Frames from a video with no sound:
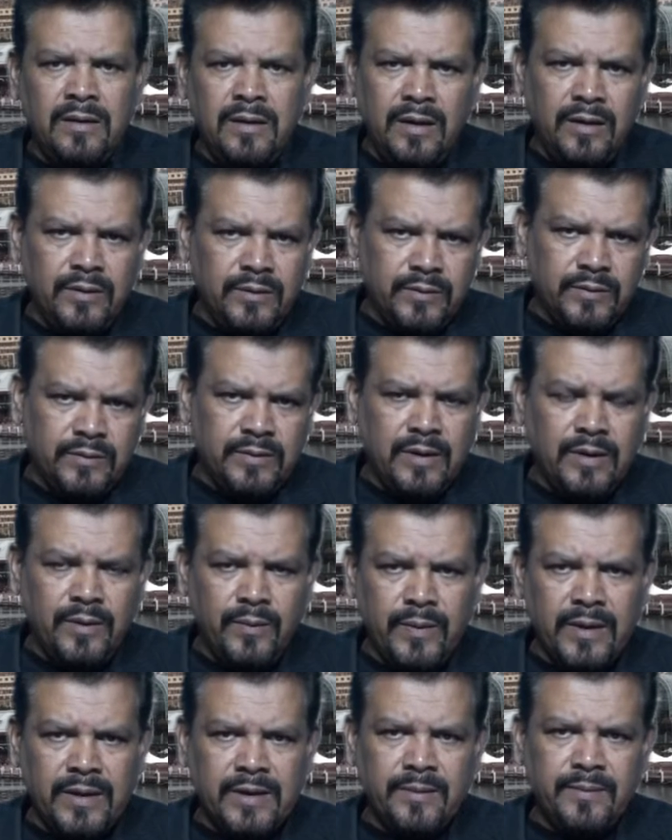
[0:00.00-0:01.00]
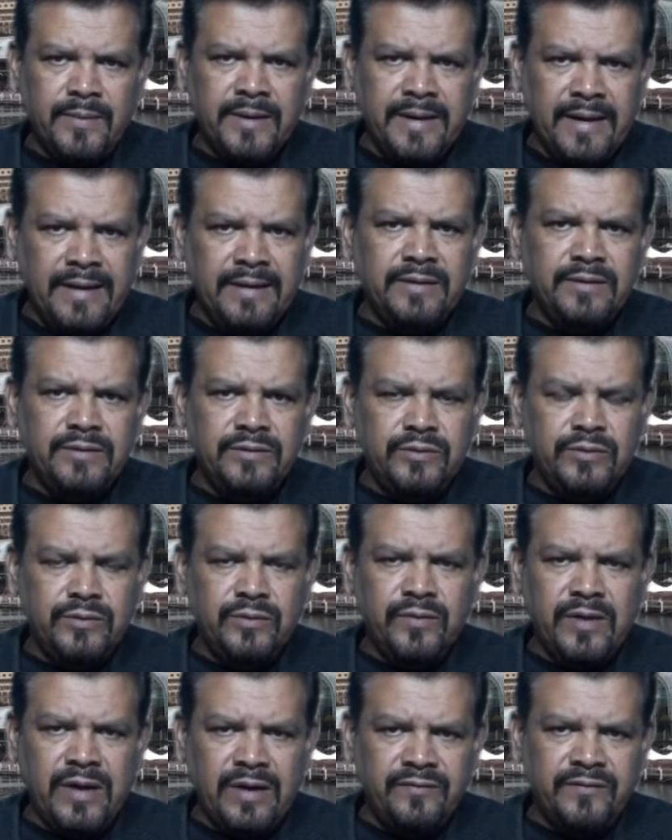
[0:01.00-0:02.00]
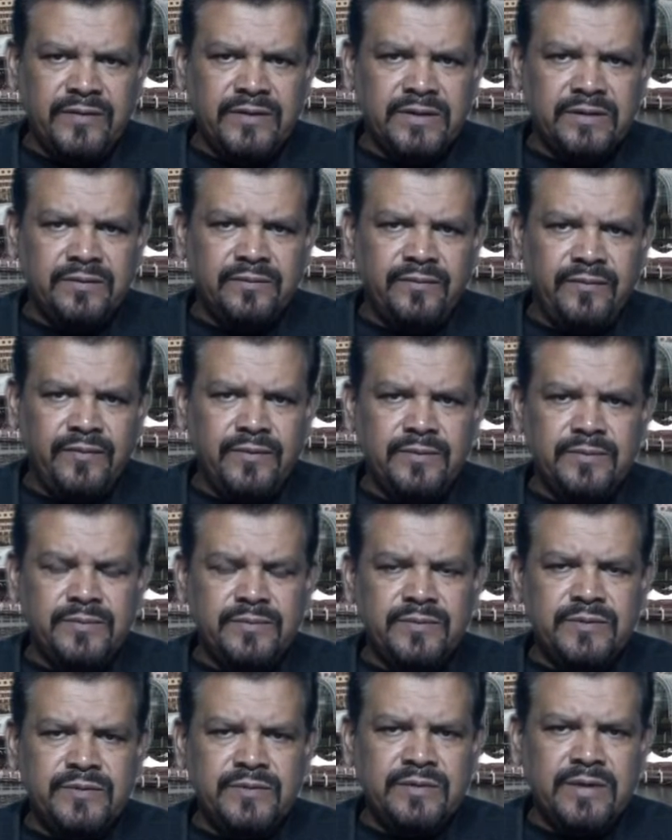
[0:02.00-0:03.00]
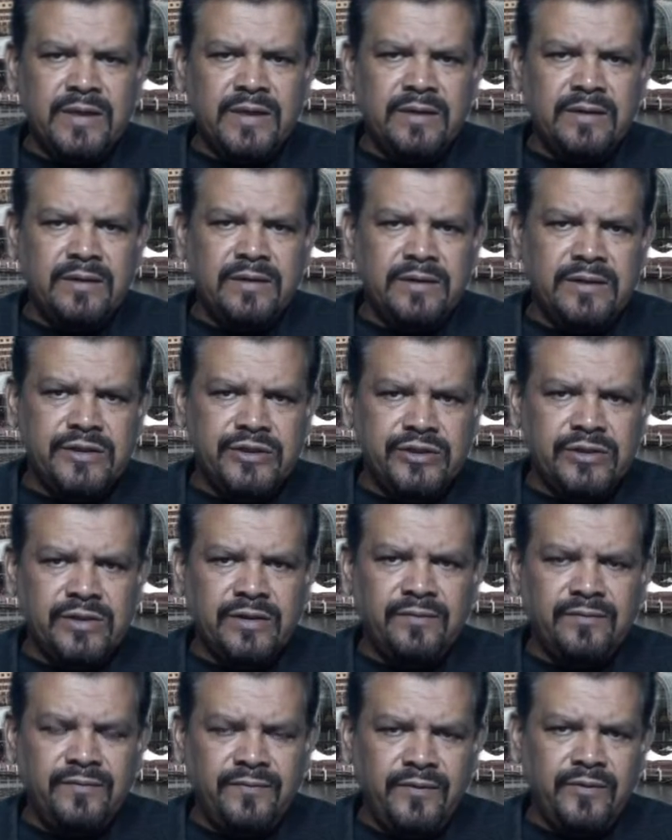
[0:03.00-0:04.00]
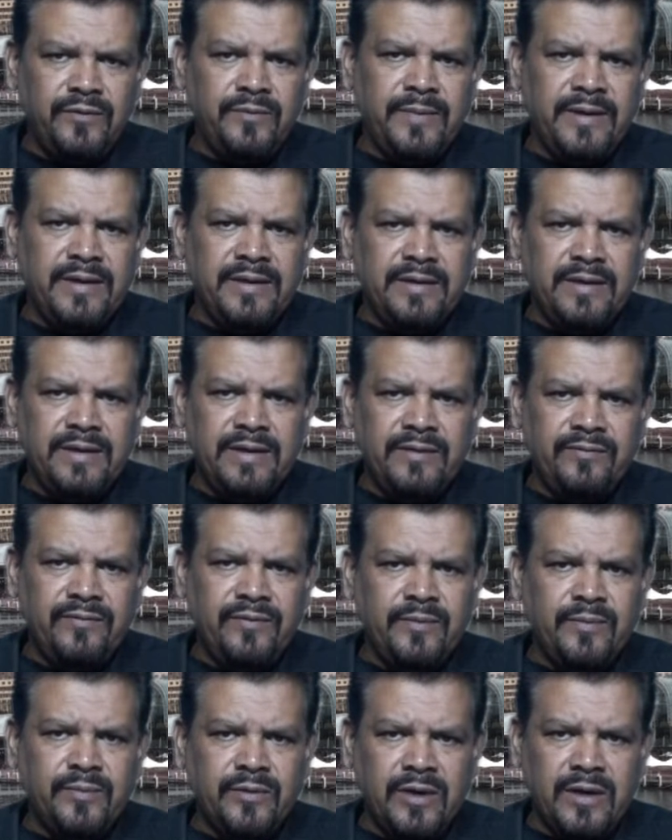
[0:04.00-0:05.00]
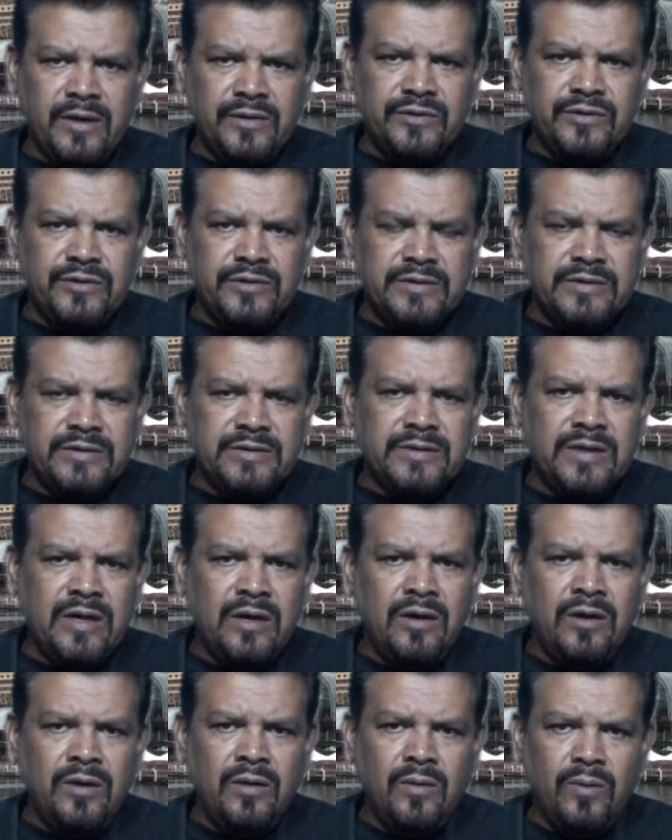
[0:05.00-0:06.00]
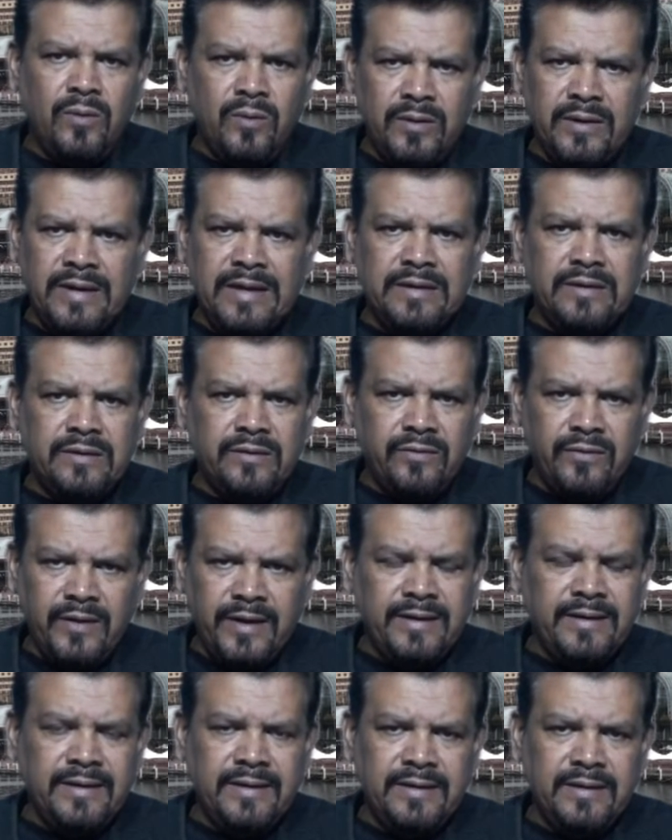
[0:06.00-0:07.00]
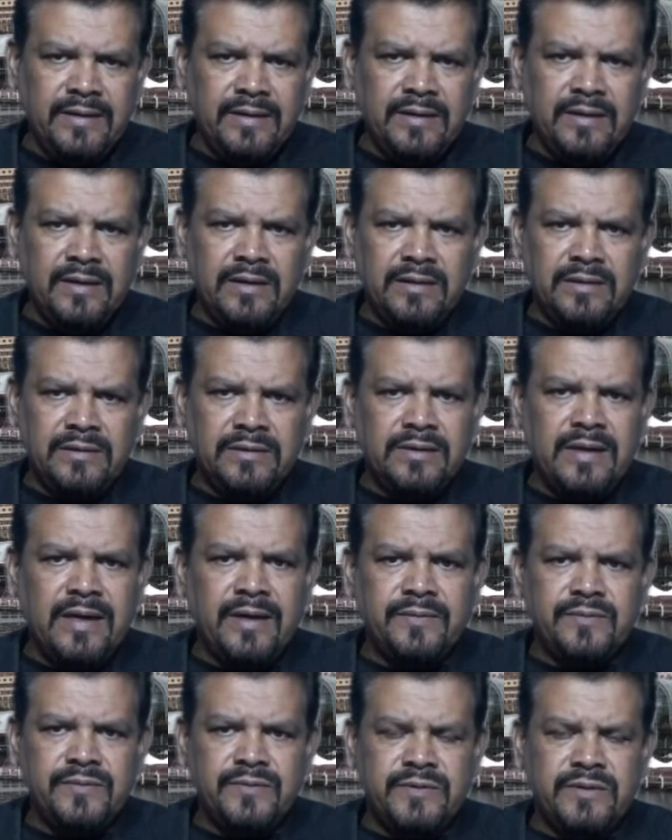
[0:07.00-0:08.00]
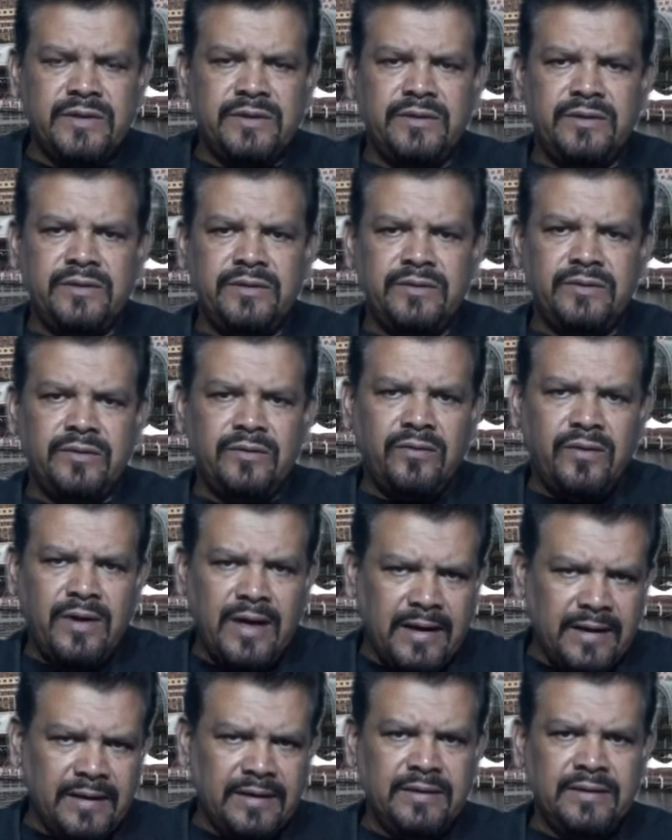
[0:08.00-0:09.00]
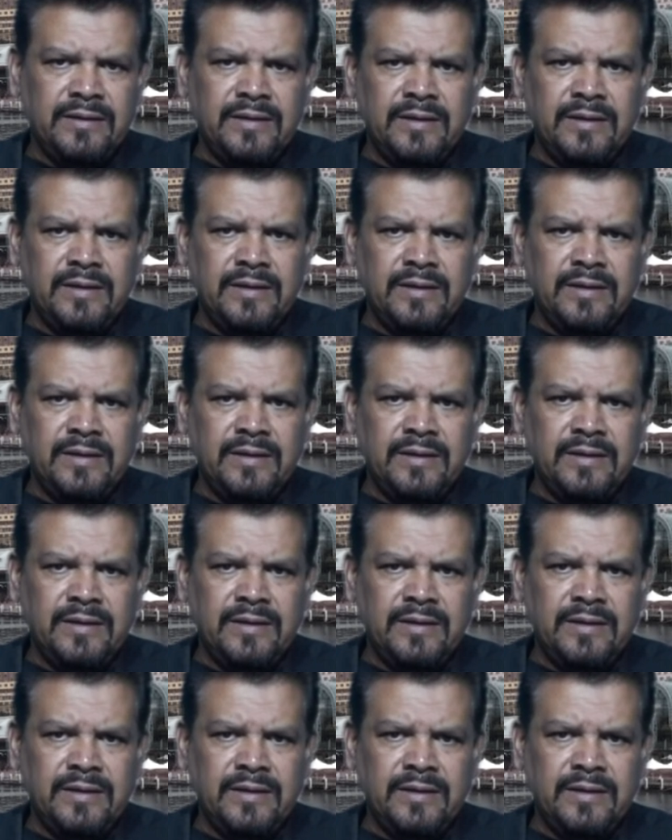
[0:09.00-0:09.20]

Hello, welcome again to Rai Vision Films, digital film and TV production online training, and I'm Satish Rai.